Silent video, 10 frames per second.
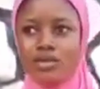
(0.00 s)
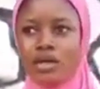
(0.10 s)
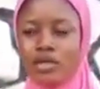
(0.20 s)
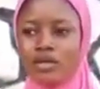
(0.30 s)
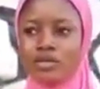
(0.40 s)

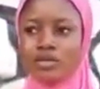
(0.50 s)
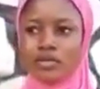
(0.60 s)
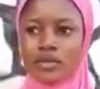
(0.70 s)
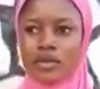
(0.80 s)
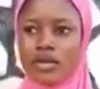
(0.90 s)
Well,
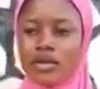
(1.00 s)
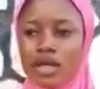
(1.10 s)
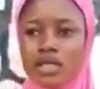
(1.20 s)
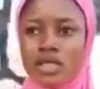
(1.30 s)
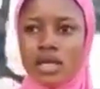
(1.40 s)

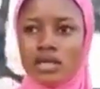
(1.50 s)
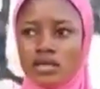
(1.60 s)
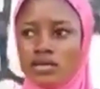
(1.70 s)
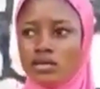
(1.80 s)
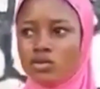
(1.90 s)

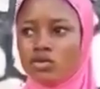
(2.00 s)
if this